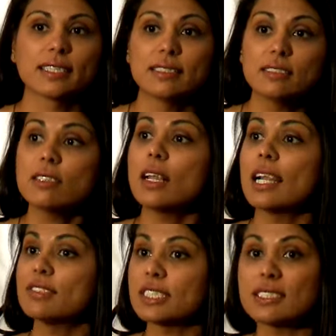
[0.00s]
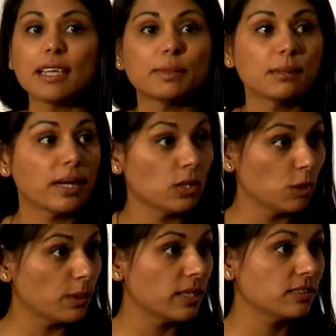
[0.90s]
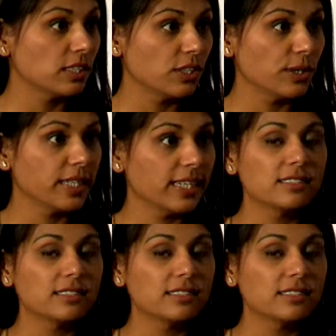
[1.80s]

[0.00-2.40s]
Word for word: there's a lot of excitement about global health security